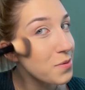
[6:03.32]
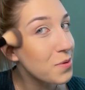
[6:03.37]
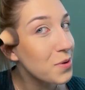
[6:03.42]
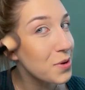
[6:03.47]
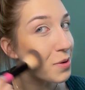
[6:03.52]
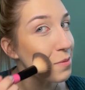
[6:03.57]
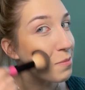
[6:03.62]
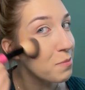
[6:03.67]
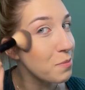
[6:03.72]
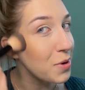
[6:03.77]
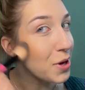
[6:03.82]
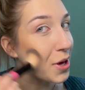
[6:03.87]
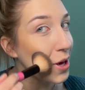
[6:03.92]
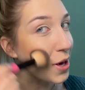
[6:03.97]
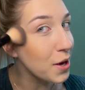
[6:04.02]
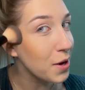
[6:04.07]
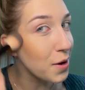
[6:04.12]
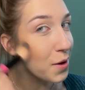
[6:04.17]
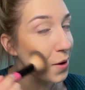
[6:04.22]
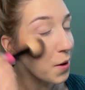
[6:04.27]
would
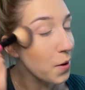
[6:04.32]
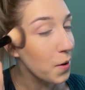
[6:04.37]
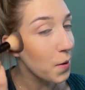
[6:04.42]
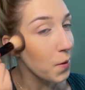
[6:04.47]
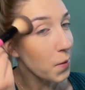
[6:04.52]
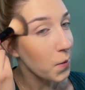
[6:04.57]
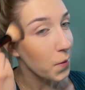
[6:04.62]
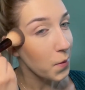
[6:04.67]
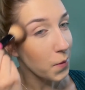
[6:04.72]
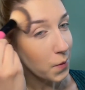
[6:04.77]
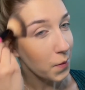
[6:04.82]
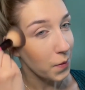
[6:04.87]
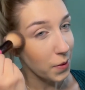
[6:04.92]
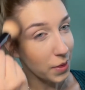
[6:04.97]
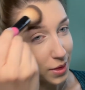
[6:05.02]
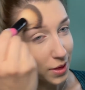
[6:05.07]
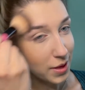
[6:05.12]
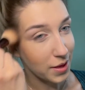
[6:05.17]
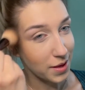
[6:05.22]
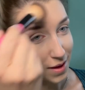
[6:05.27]
be.
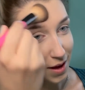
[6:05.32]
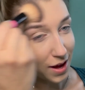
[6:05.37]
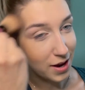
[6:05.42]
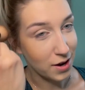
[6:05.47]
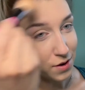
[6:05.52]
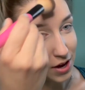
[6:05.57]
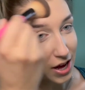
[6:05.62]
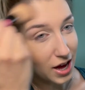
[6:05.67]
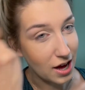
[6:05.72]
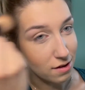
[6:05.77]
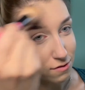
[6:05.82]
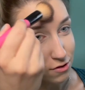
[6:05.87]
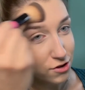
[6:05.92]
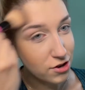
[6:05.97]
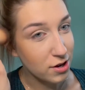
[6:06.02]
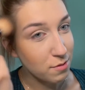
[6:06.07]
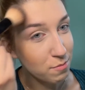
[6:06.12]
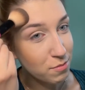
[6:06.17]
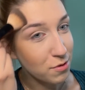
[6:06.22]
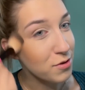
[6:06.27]
I know I have
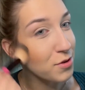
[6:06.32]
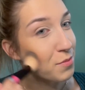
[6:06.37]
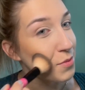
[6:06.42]
cheekbones,